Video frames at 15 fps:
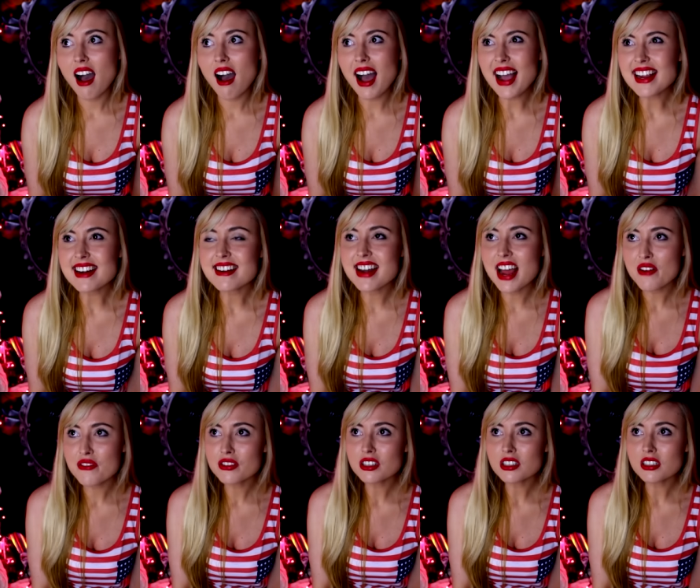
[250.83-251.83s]
I
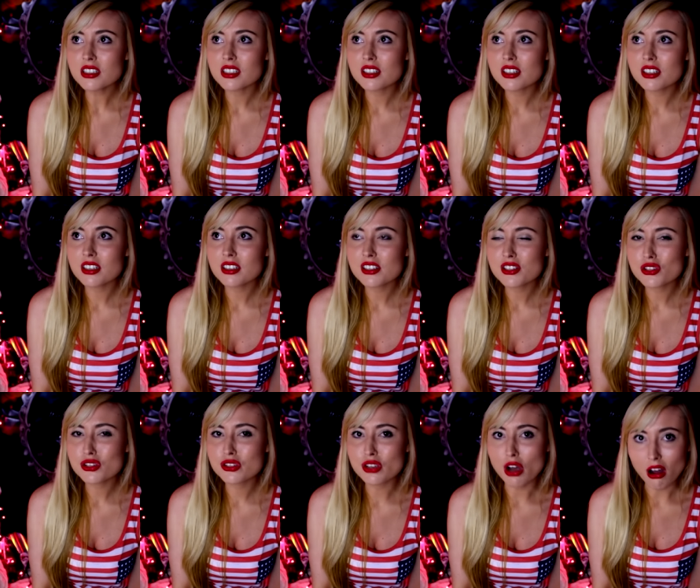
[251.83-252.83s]
never
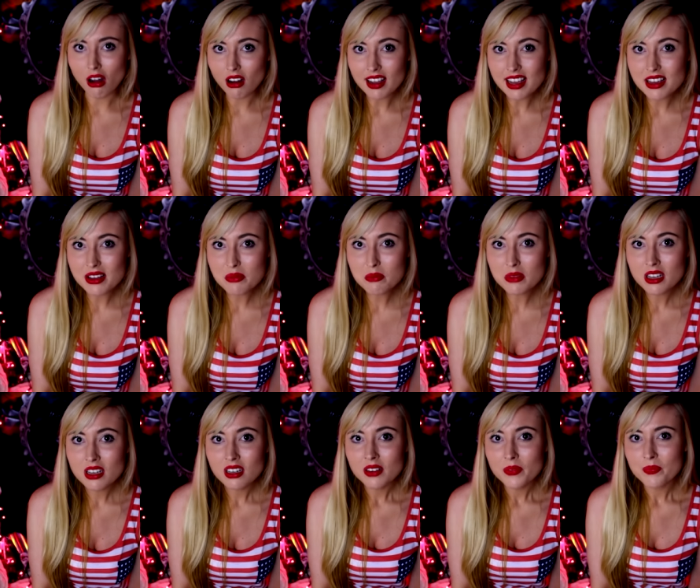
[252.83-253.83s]
saw him
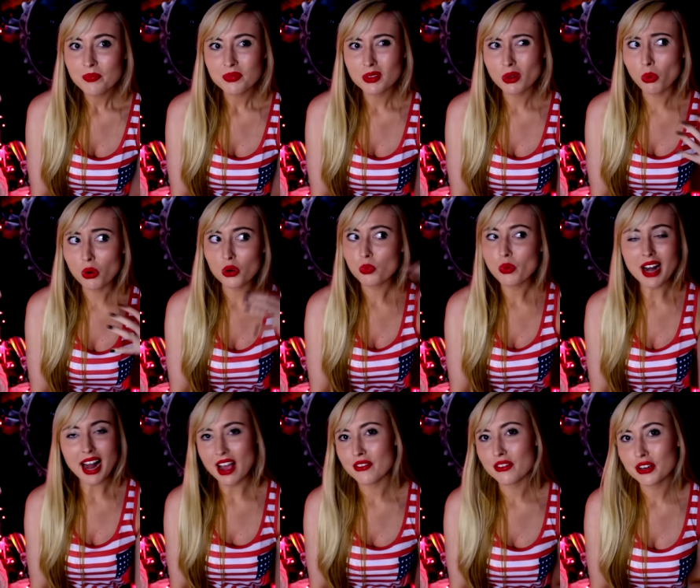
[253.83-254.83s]
or
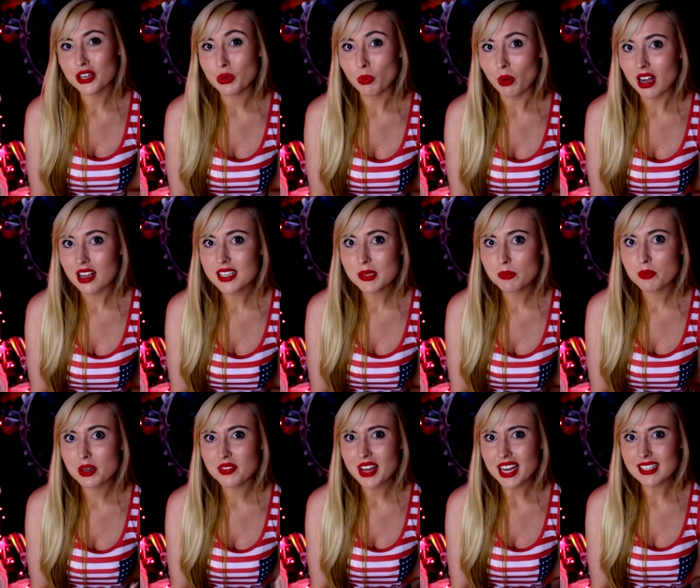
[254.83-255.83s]
whatever it was,
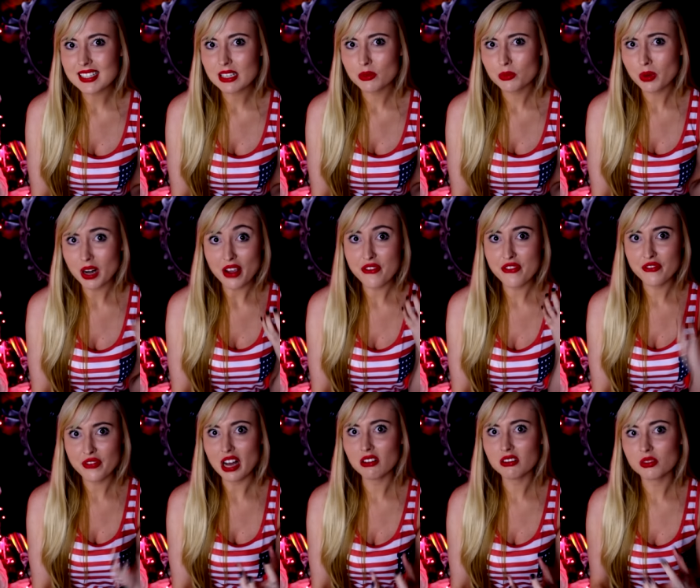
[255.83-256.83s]
but that's what I
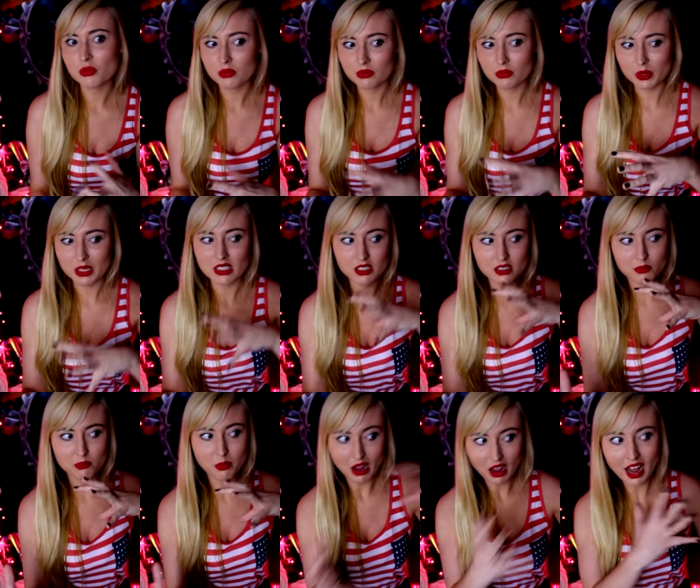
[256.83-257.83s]
felt was
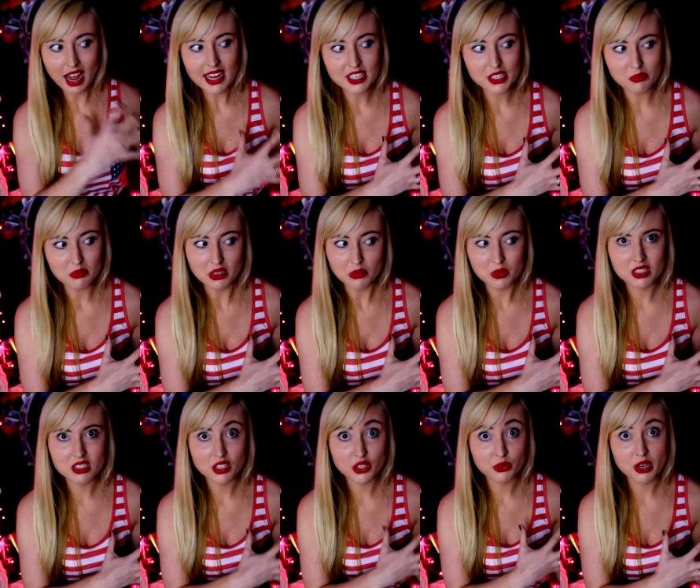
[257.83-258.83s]
behind me
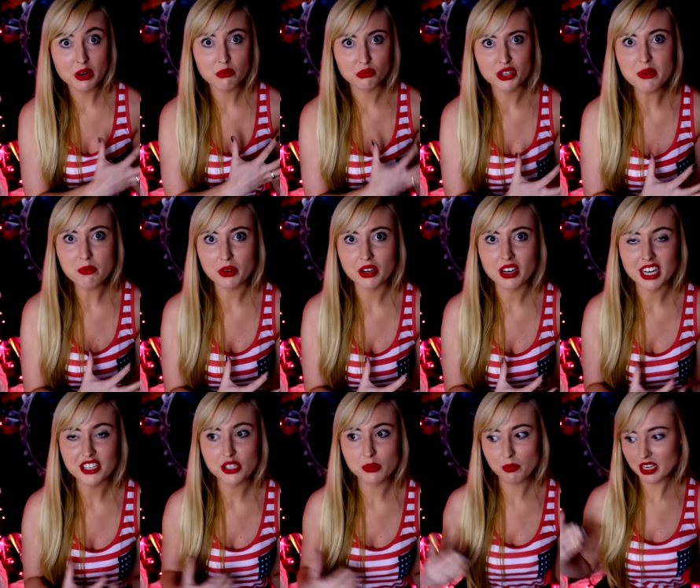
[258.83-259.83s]
was the Grim Reaper, and
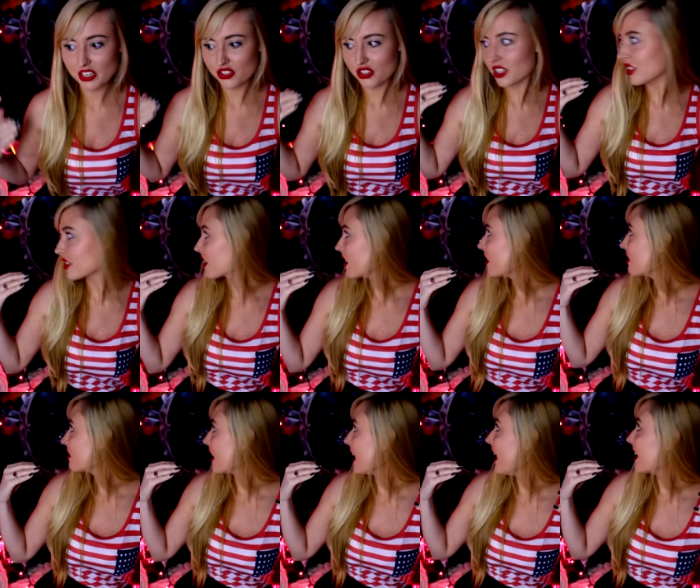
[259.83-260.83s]
I just pictured
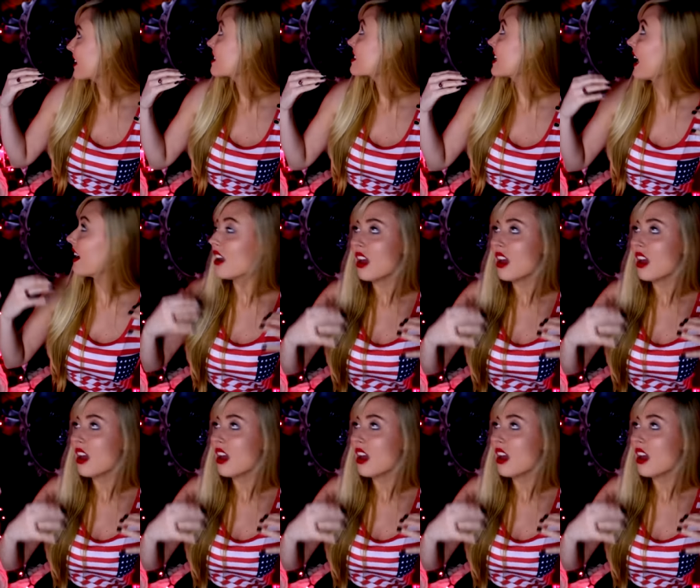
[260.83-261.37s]
the heck is that?